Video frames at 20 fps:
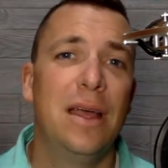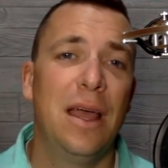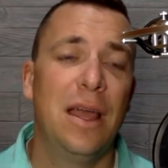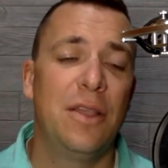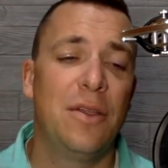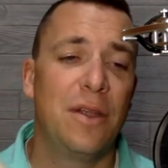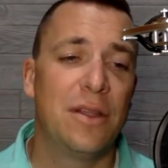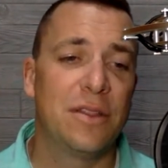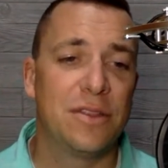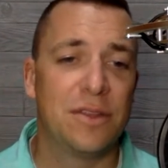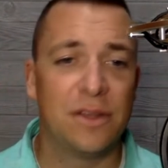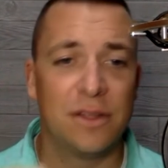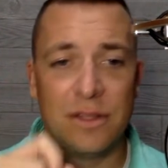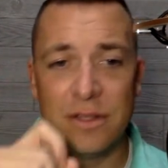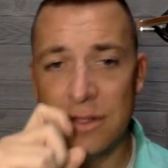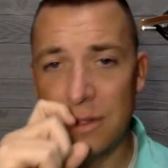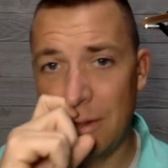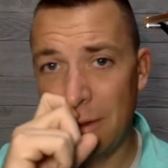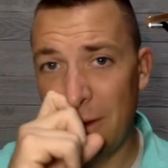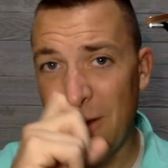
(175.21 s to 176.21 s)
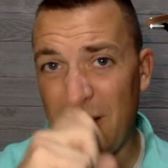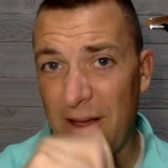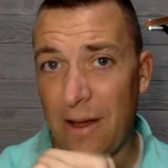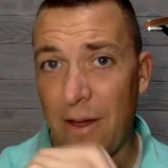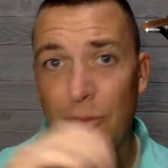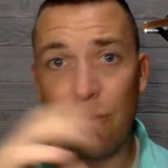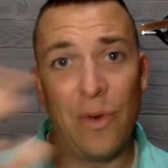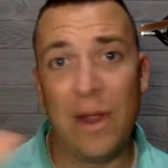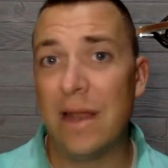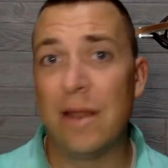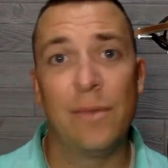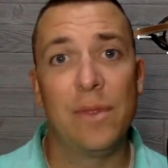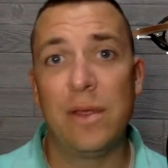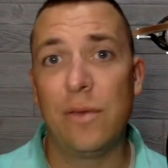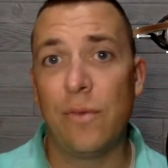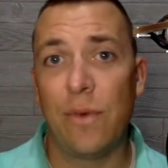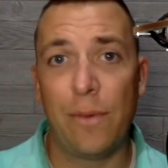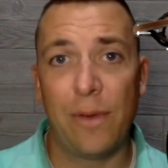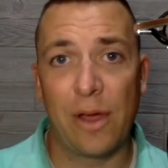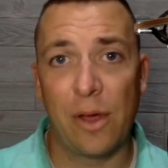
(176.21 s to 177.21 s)
And you're entered in uh, randomly.
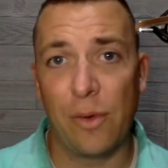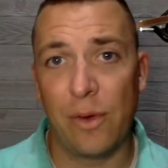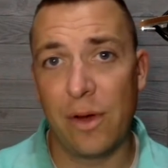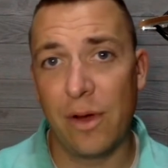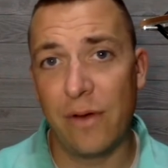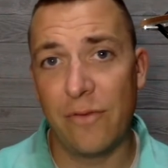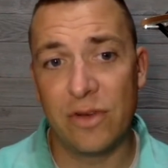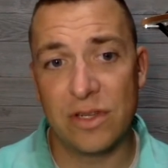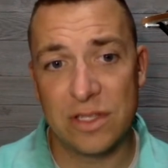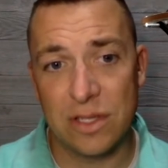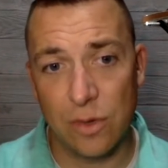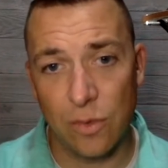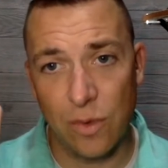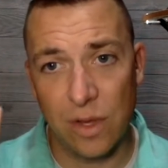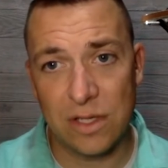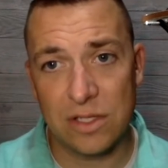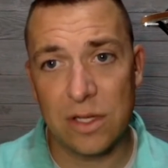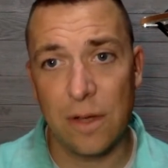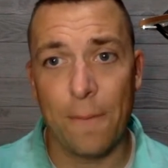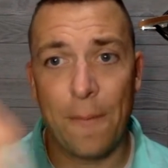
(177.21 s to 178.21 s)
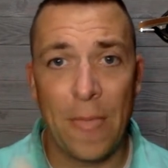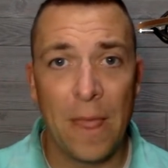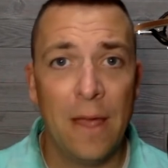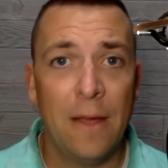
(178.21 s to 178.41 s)
We pick a winner every single week. So